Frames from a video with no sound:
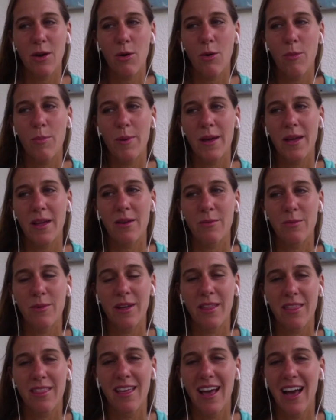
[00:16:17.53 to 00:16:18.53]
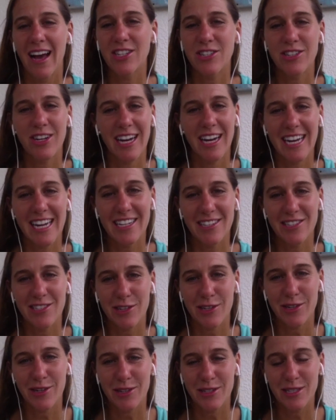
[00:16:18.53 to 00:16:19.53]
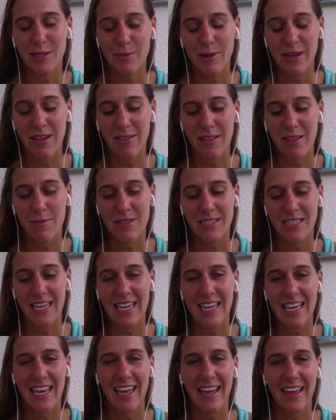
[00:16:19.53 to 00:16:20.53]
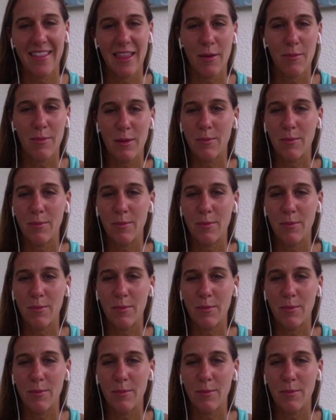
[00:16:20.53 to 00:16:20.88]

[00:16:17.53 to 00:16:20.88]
really open I try and answer as many of them as I can.